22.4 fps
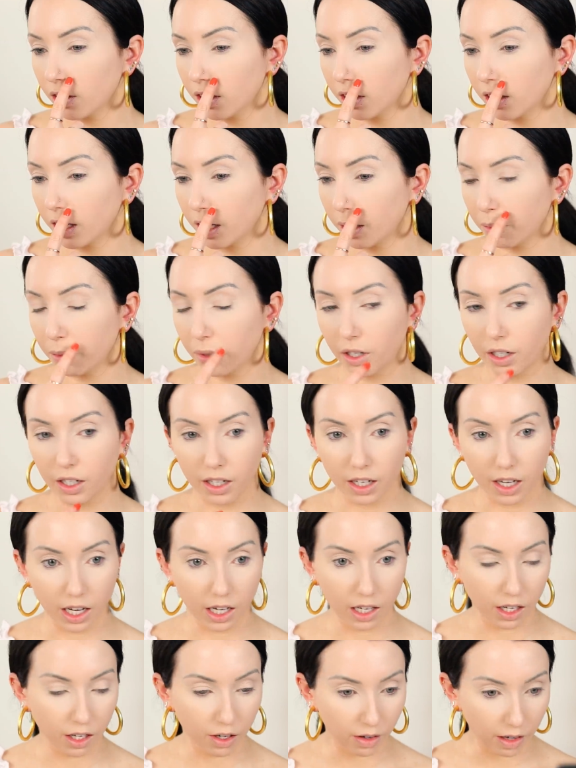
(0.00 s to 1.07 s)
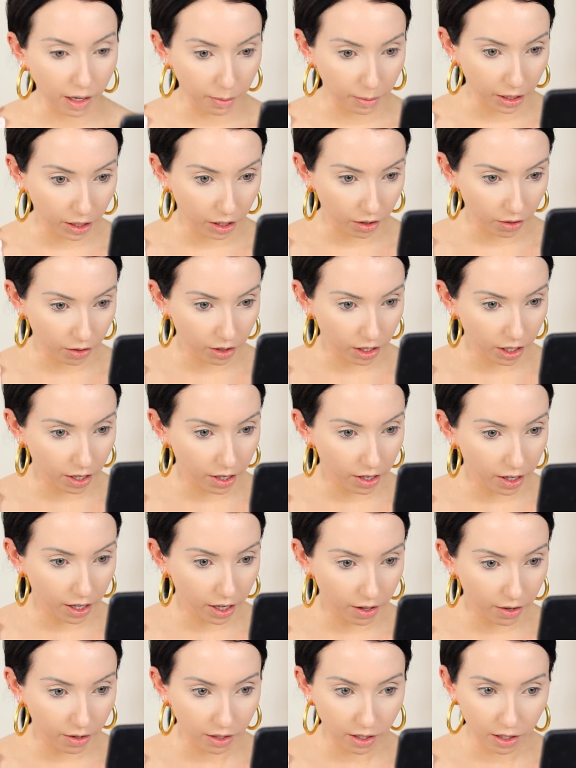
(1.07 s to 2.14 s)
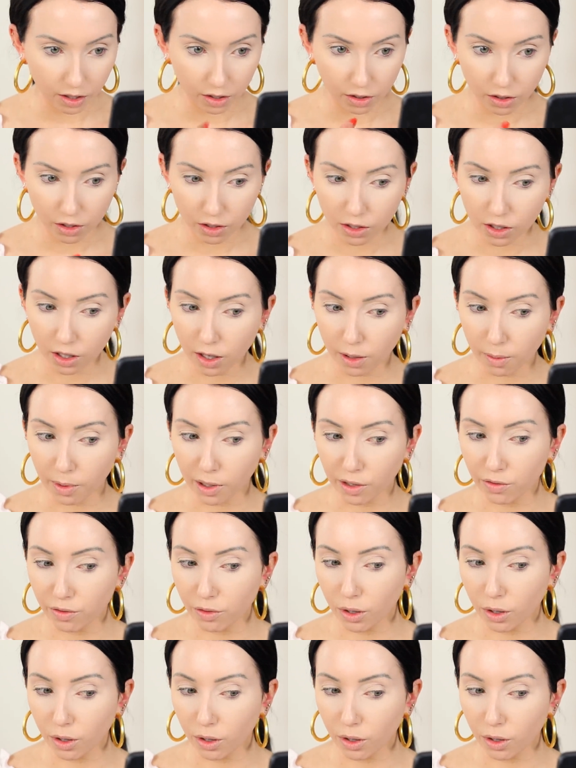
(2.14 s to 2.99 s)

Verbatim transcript: Looking like pretty cakey around my nose area now. It still looks good on my